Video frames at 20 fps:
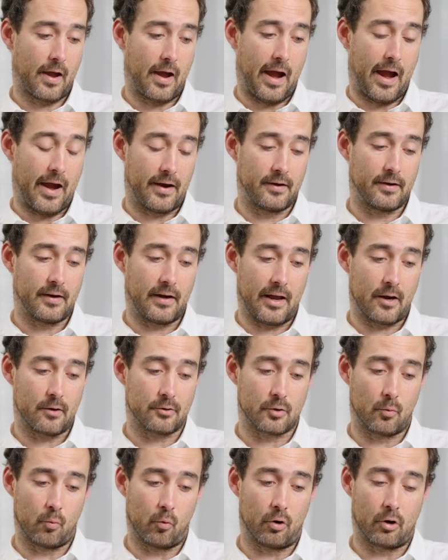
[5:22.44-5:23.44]
And
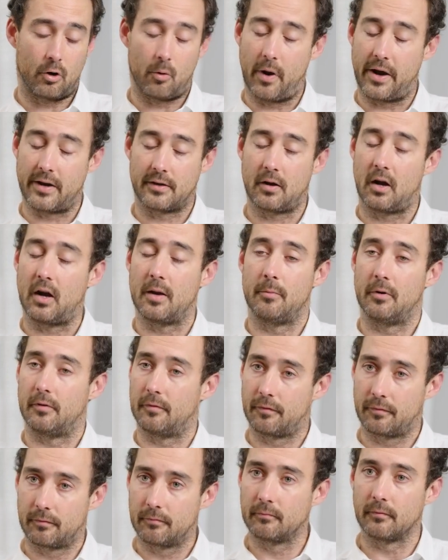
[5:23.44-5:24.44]
allows a walk away time
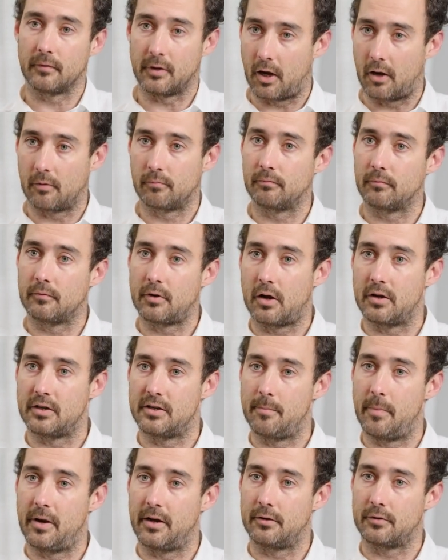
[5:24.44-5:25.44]
of
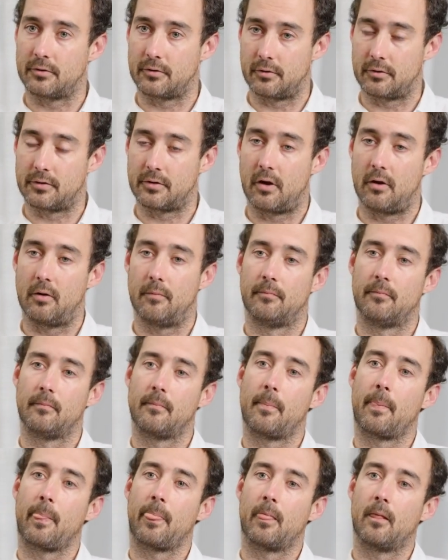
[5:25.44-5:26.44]
90 minutes or so,
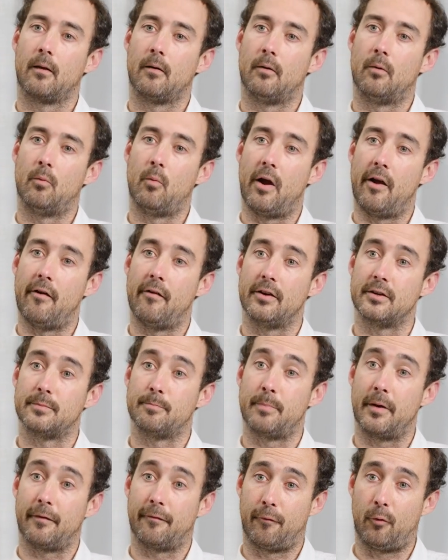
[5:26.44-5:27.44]
whereas
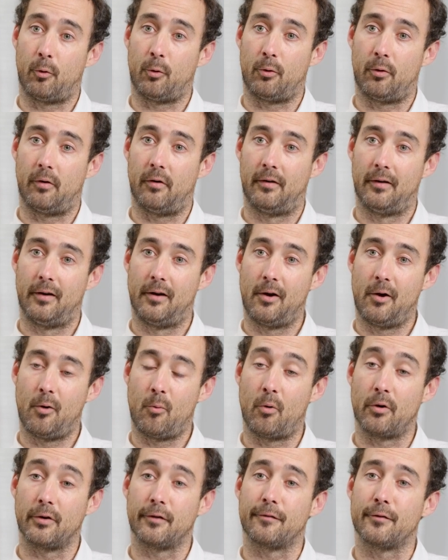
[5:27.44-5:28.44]
before,
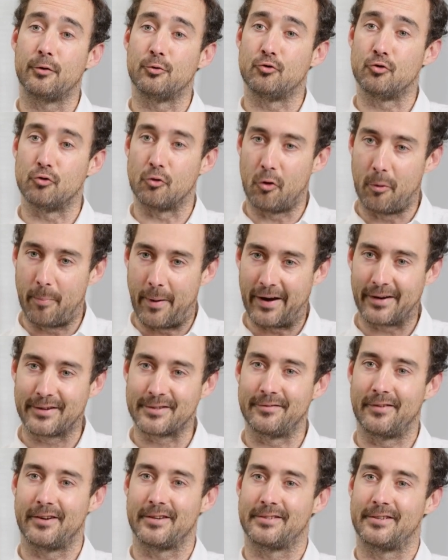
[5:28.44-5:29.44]
one of the drawbacks
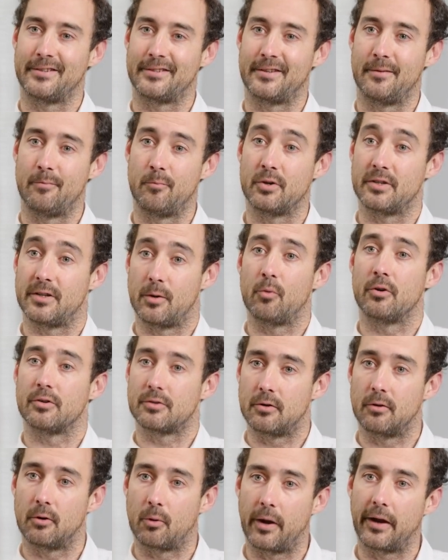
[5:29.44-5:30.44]
of our system was it was
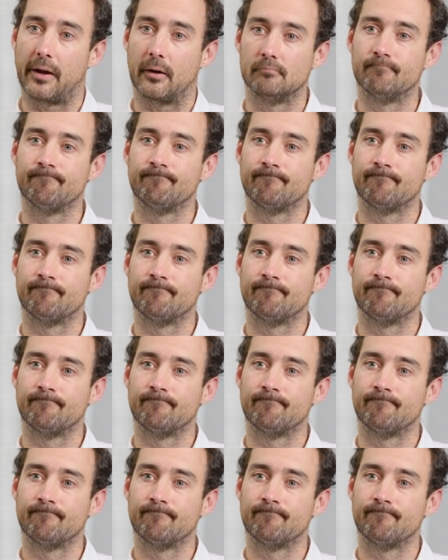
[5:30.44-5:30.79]
too quick.